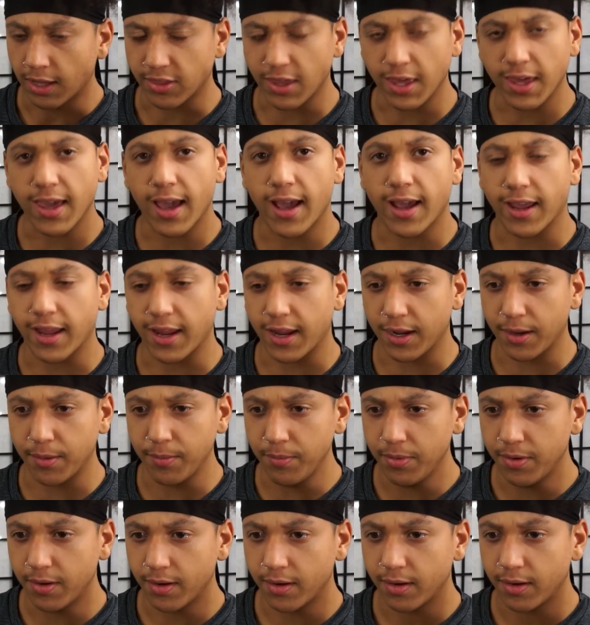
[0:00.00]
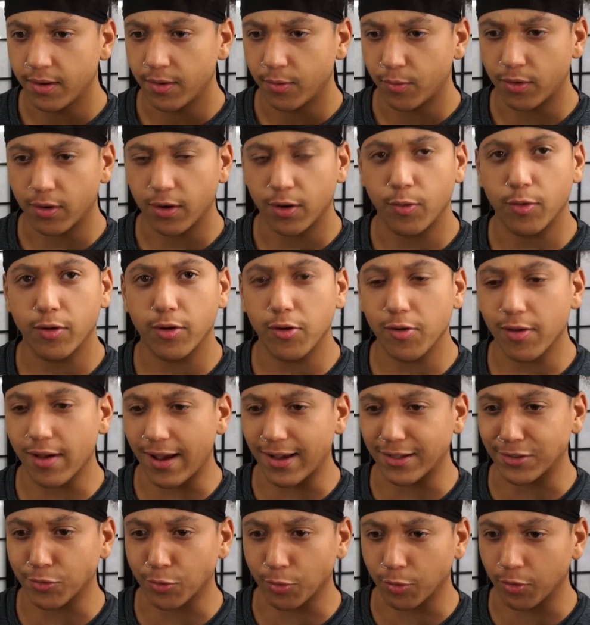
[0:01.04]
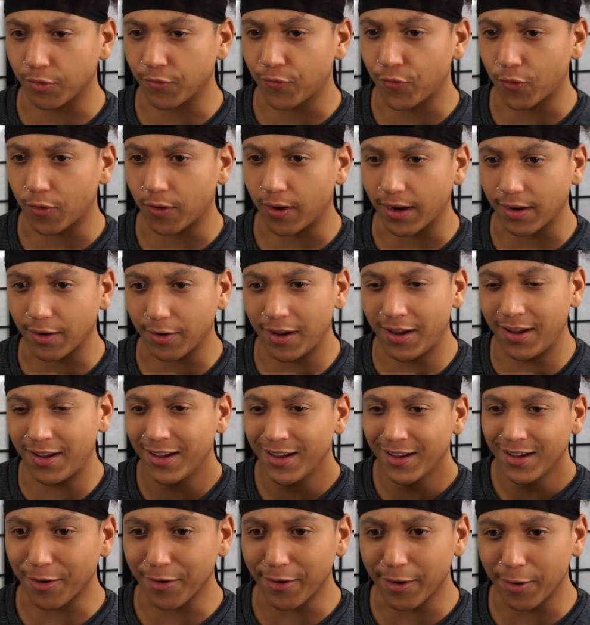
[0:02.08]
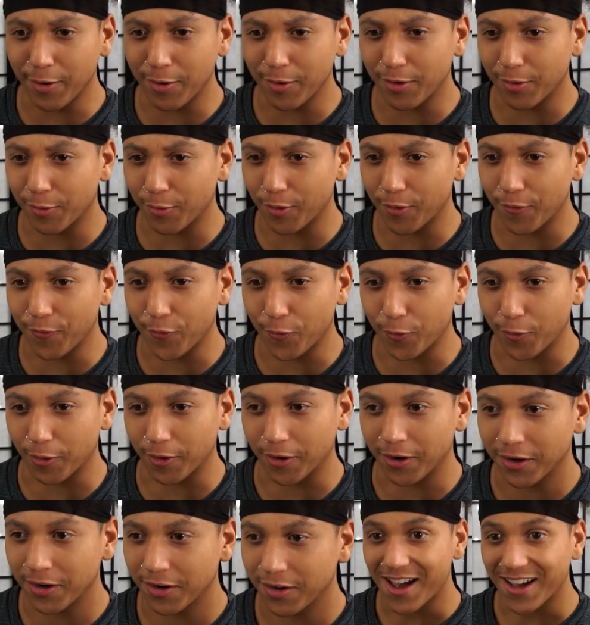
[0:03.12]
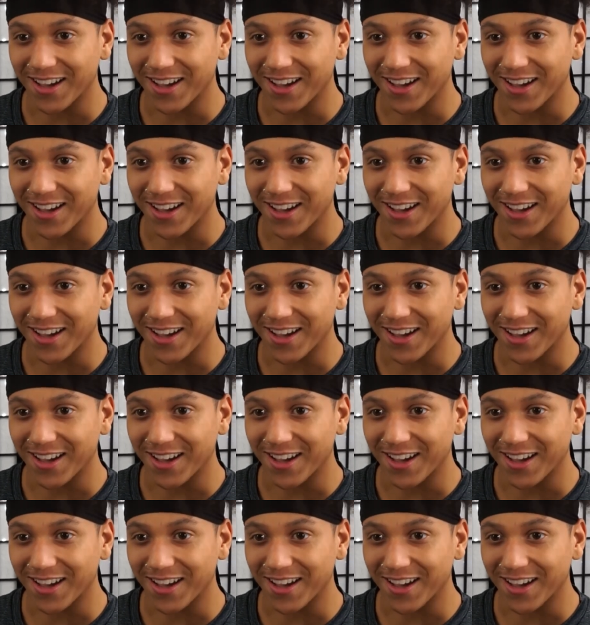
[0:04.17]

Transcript: I think I am. What, who are you guys rooting for? I don't I don't know who to root for.